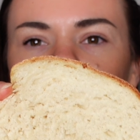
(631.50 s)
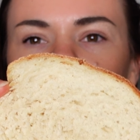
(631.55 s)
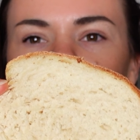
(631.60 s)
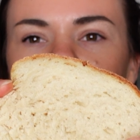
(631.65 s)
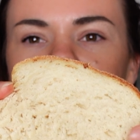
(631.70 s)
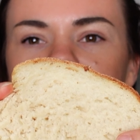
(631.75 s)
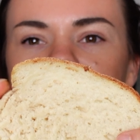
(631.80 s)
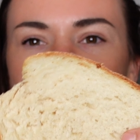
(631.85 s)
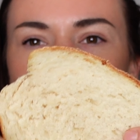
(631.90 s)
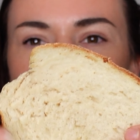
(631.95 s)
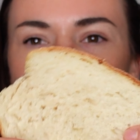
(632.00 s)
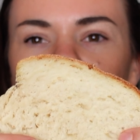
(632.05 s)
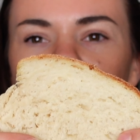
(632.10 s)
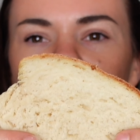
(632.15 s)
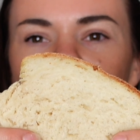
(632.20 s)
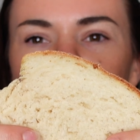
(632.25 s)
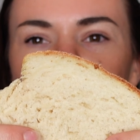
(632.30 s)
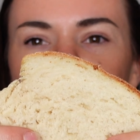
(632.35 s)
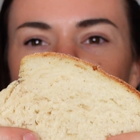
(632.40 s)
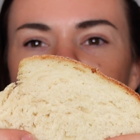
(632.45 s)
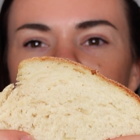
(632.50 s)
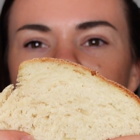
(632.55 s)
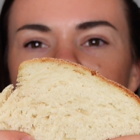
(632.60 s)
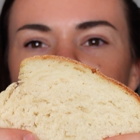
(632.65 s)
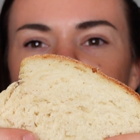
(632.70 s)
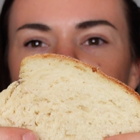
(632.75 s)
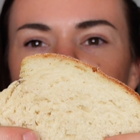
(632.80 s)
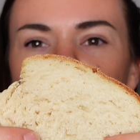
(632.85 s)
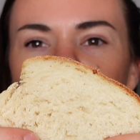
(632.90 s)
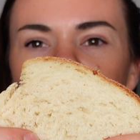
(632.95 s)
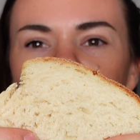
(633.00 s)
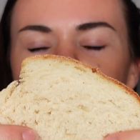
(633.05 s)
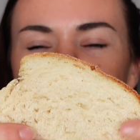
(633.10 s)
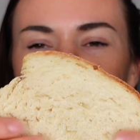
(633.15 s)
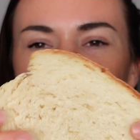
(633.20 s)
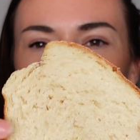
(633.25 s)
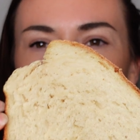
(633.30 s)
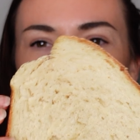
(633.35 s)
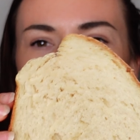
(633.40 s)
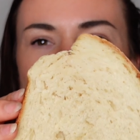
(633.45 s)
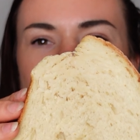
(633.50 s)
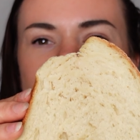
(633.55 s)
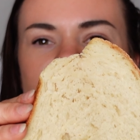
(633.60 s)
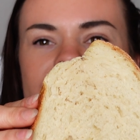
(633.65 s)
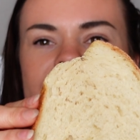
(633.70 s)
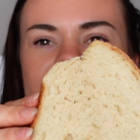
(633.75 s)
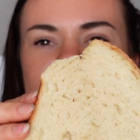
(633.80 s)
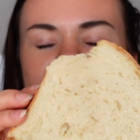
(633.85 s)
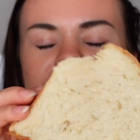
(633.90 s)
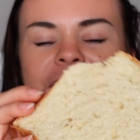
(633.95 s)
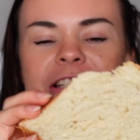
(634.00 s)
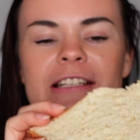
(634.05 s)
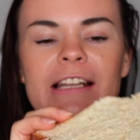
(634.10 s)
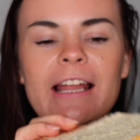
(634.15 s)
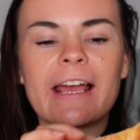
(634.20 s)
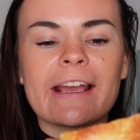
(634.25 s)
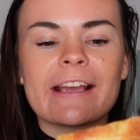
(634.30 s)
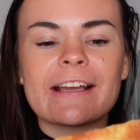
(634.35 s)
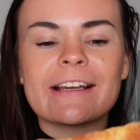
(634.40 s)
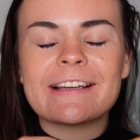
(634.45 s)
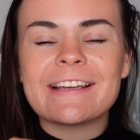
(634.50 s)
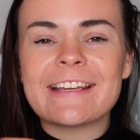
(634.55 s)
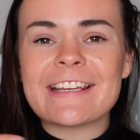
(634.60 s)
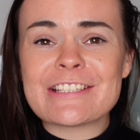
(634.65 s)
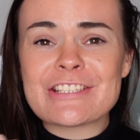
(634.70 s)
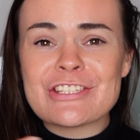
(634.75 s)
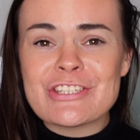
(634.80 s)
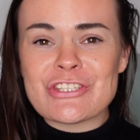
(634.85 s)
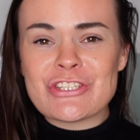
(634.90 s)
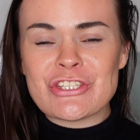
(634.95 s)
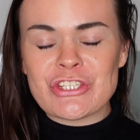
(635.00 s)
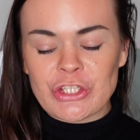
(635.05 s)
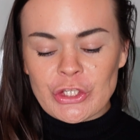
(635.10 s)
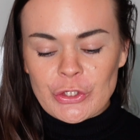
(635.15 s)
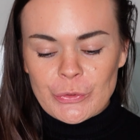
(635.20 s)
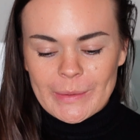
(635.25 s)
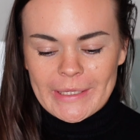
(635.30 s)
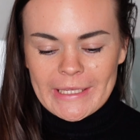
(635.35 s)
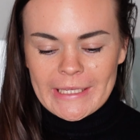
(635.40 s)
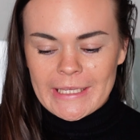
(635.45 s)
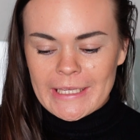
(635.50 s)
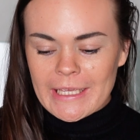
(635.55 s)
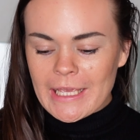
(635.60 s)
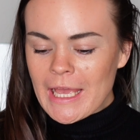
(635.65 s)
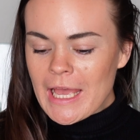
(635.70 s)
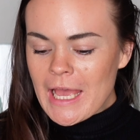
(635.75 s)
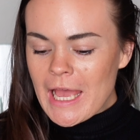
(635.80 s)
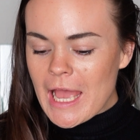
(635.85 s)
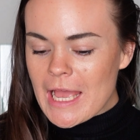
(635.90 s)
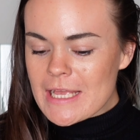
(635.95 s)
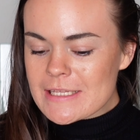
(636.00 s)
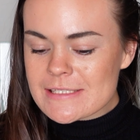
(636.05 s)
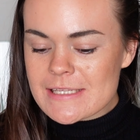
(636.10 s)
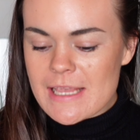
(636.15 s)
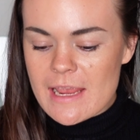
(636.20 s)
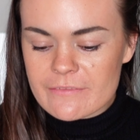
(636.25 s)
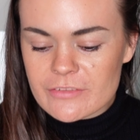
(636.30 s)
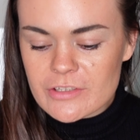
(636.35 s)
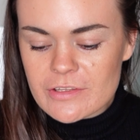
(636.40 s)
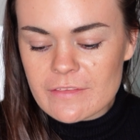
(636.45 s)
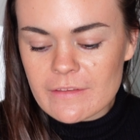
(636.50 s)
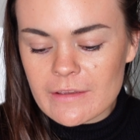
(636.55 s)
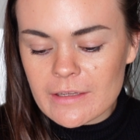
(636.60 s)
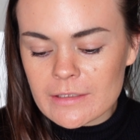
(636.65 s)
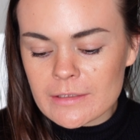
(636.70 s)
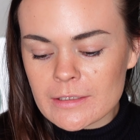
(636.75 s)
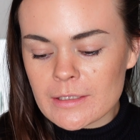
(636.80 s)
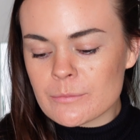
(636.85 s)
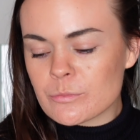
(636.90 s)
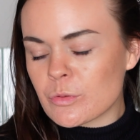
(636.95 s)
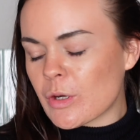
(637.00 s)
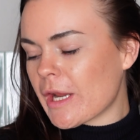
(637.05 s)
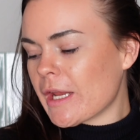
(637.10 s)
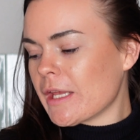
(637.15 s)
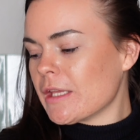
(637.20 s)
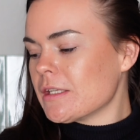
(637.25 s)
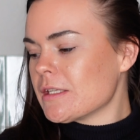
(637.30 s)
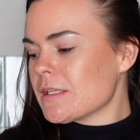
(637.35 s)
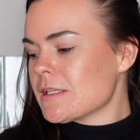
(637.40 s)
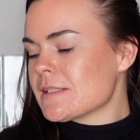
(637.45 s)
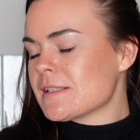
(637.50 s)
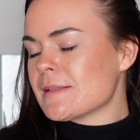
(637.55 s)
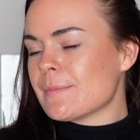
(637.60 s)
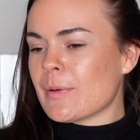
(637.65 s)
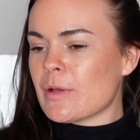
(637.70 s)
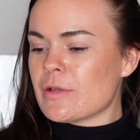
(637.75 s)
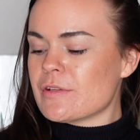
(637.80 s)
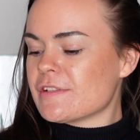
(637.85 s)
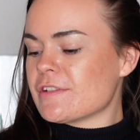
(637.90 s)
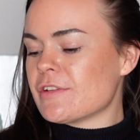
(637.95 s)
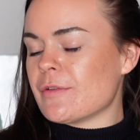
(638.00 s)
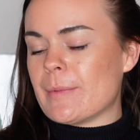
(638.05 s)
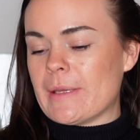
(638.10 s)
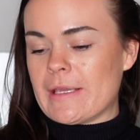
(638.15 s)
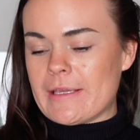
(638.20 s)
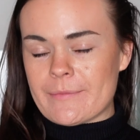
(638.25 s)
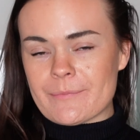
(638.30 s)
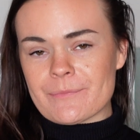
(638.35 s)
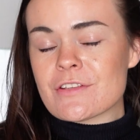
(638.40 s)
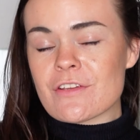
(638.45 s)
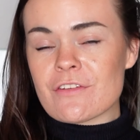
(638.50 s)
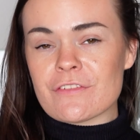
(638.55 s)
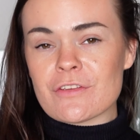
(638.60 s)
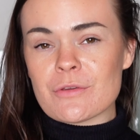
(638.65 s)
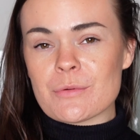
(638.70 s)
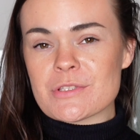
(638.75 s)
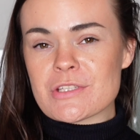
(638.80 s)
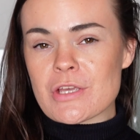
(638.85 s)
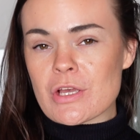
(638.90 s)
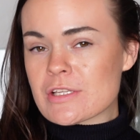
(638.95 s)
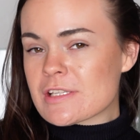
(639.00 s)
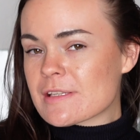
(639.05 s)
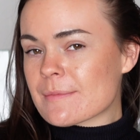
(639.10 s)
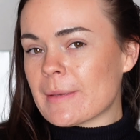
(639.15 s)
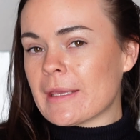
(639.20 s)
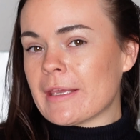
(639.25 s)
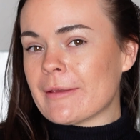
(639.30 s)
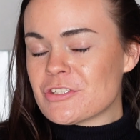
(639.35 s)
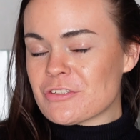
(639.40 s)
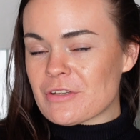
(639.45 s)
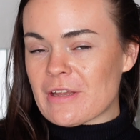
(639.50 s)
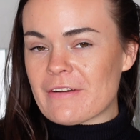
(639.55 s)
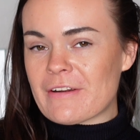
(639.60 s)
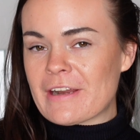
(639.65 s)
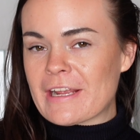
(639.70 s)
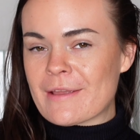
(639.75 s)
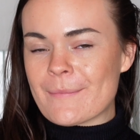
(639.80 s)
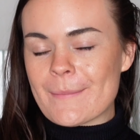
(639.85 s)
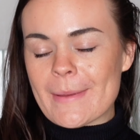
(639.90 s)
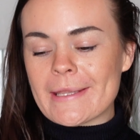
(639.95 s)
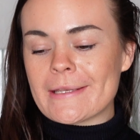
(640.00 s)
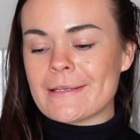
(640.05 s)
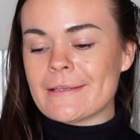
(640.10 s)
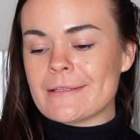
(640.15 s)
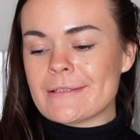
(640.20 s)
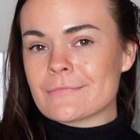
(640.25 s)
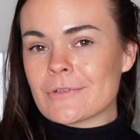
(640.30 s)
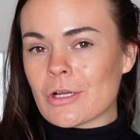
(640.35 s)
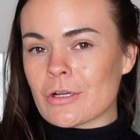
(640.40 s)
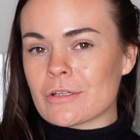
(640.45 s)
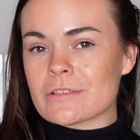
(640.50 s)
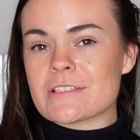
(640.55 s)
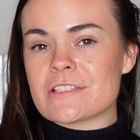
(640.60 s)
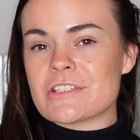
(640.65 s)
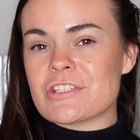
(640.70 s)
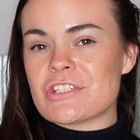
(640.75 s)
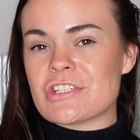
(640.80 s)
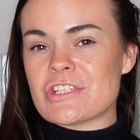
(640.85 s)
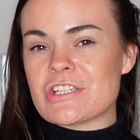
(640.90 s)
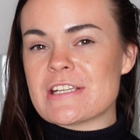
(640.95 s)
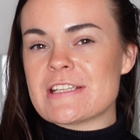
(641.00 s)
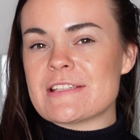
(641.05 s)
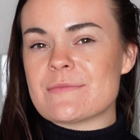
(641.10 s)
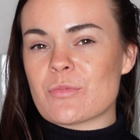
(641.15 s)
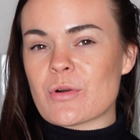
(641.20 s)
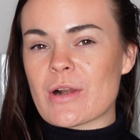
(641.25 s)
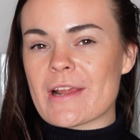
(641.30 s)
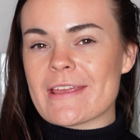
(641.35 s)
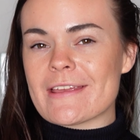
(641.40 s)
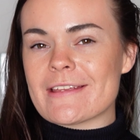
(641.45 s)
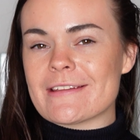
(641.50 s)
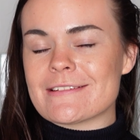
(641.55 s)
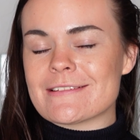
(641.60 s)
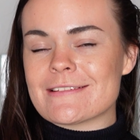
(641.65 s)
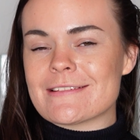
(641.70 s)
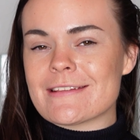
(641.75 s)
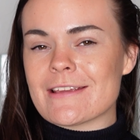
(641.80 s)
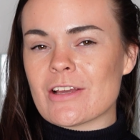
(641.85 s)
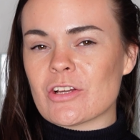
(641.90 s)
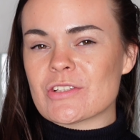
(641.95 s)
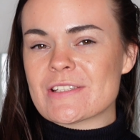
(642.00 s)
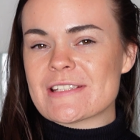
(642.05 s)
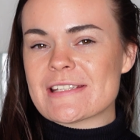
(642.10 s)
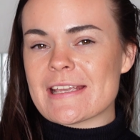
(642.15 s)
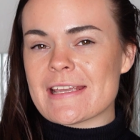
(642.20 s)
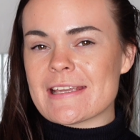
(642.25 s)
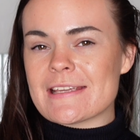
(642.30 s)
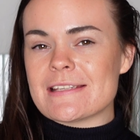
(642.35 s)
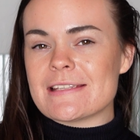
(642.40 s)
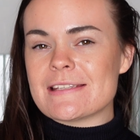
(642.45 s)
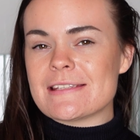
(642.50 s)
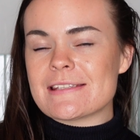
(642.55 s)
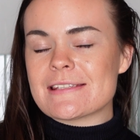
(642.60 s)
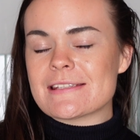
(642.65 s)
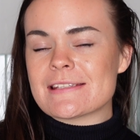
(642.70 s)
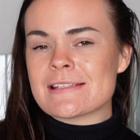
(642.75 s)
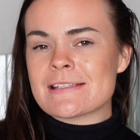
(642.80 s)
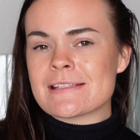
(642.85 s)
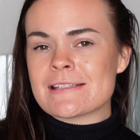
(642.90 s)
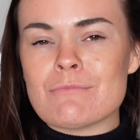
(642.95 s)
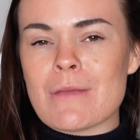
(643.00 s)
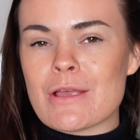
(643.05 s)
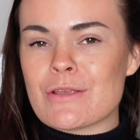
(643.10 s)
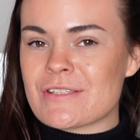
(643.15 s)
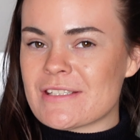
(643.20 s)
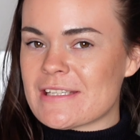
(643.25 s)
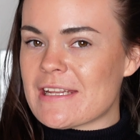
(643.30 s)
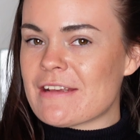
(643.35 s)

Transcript: It's so soft and like it's chewy. It's everything bread is supposed to be. So if you were to ask me, do I recommend cottage cheese bread? The answer is most